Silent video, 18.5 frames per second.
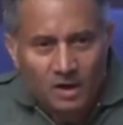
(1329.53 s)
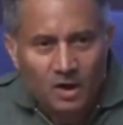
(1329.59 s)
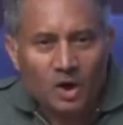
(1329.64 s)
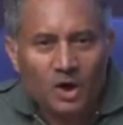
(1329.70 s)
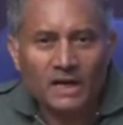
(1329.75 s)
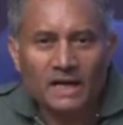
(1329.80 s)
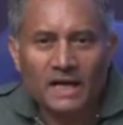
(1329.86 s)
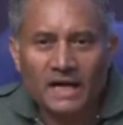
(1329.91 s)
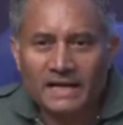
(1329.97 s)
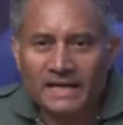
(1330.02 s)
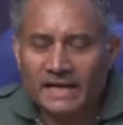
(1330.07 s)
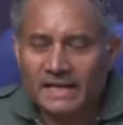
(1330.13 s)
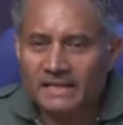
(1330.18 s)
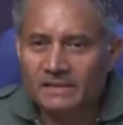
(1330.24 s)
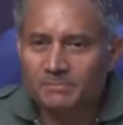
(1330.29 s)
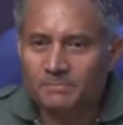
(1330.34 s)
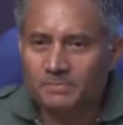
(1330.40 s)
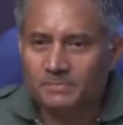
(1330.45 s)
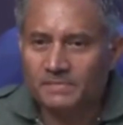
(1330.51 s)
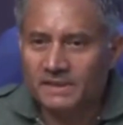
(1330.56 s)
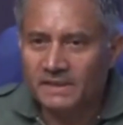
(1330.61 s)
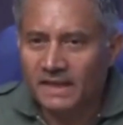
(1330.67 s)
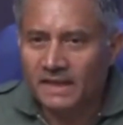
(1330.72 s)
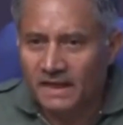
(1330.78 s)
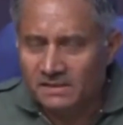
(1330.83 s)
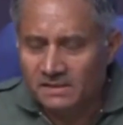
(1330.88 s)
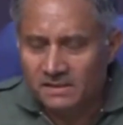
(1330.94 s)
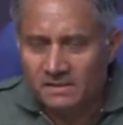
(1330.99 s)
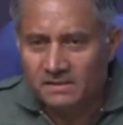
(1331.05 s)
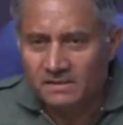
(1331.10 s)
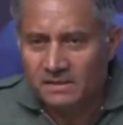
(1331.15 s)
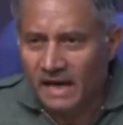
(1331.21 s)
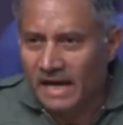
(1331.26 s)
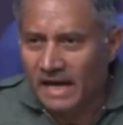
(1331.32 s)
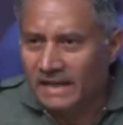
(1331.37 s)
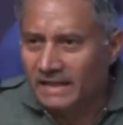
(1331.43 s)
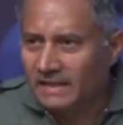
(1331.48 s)
All our AD guns
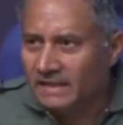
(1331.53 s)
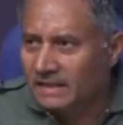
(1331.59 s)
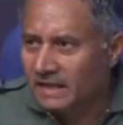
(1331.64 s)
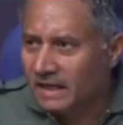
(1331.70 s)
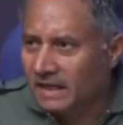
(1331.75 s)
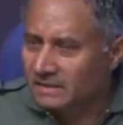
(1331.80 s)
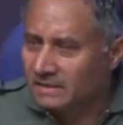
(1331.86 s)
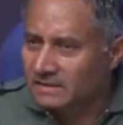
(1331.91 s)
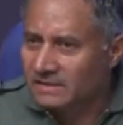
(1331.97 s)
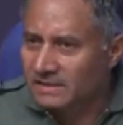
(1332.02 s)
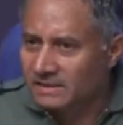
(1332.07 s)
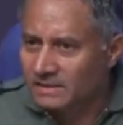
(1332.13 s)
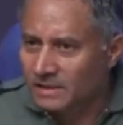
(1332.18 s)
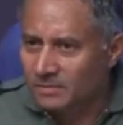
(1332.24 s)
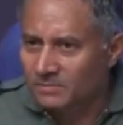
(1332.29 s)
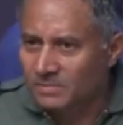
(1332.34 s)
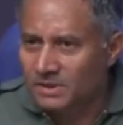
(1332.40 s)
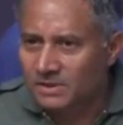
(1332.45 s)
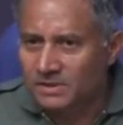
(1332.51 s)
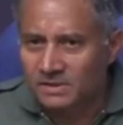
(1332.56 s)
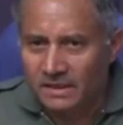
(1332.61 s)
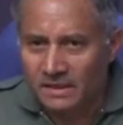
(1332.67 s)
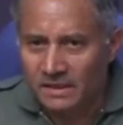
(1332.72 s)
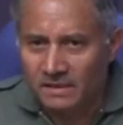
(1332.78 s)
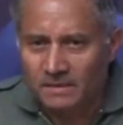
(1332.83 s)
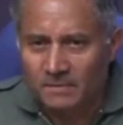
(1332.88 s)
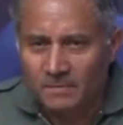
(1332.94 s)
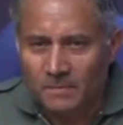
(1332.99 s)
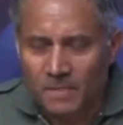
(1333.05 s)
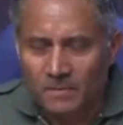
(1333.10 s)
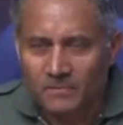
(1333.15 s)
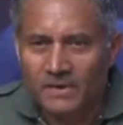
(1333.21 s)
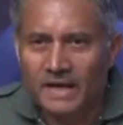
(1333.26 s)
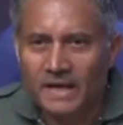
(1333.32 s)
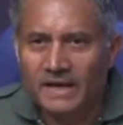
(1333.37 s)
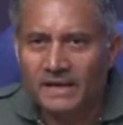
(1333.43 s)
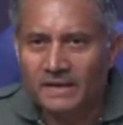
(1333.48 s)
and other systems
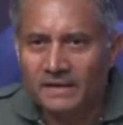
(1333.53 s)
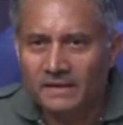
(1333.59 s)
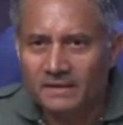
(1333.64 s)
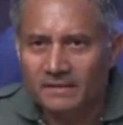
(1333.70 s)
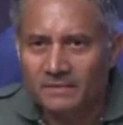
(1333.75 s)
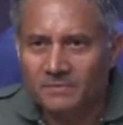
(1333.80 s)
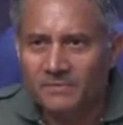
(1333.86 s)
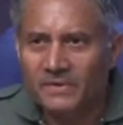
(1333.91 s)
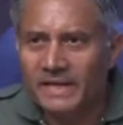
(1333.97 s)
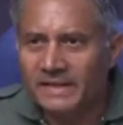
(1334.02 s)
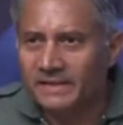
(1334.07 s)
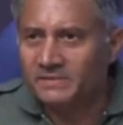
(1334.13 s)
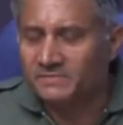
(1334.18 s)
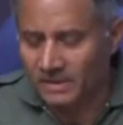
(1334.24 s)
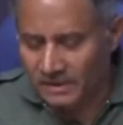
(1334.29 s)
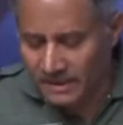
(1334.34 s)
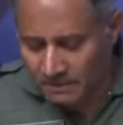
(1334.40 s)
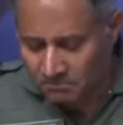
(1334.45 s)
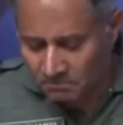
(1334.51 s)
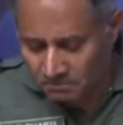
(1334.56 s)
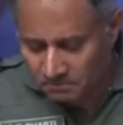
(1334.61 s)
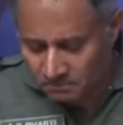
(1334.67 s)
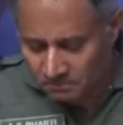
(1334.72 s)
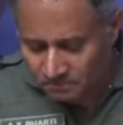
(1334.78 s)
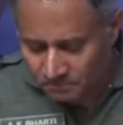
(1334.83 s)
were waiting for them.